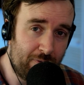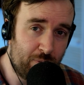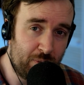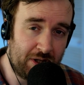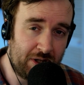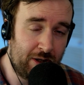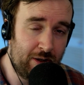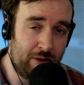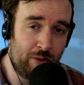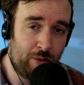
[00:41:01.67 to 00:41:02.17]
We
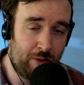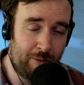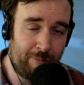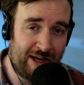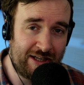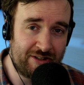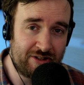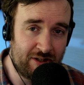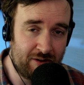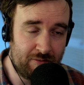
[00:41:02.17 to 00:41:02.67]
can all
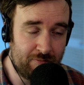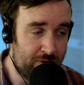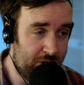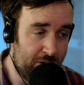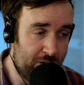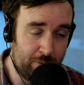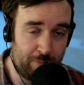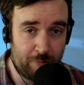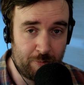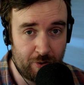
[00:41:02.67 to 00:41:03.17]
imagine, you
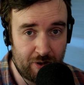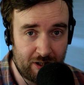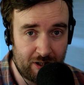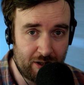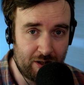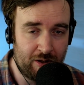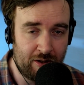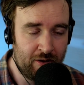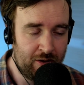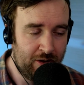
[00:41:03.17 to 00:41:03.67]
know, putting
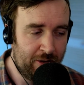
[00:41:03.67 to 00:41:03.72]
a